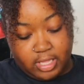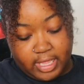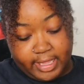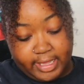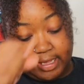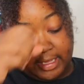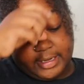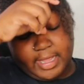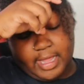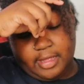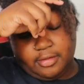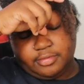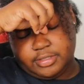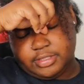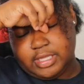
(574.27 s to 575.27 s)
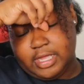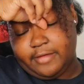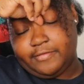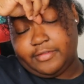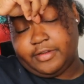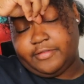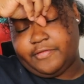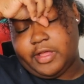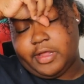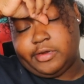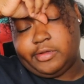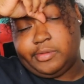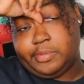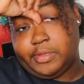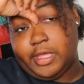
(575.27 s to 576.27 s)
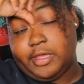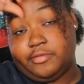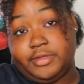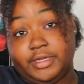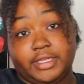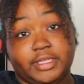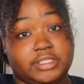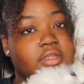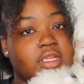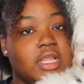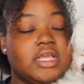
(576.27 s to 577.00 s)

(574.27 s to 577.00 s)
And I was not gonna find her and play with it.